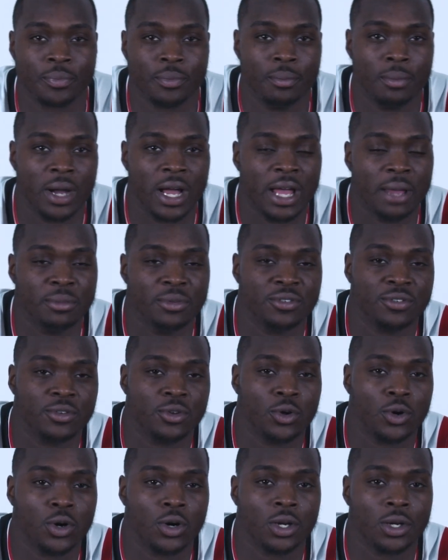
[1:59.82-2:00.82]
Miami,
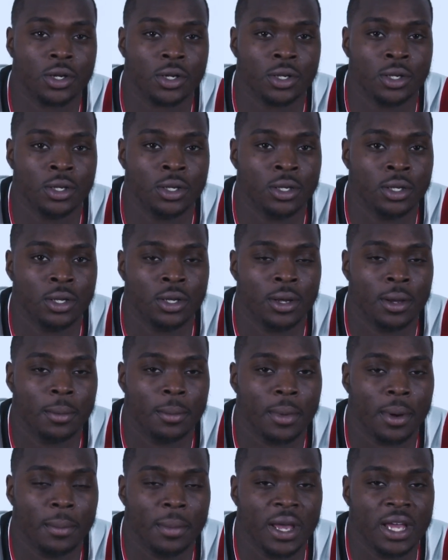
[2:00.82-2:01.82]
Florida.
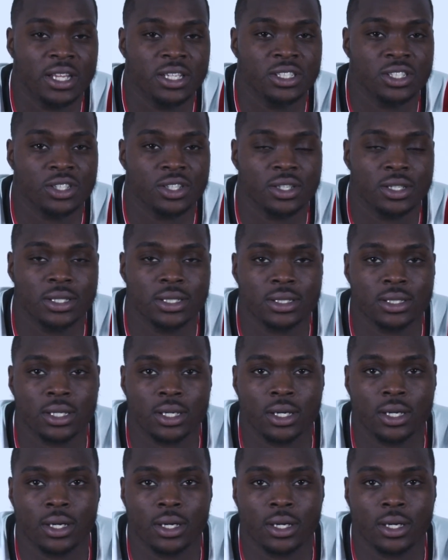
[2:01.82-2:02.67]
My major is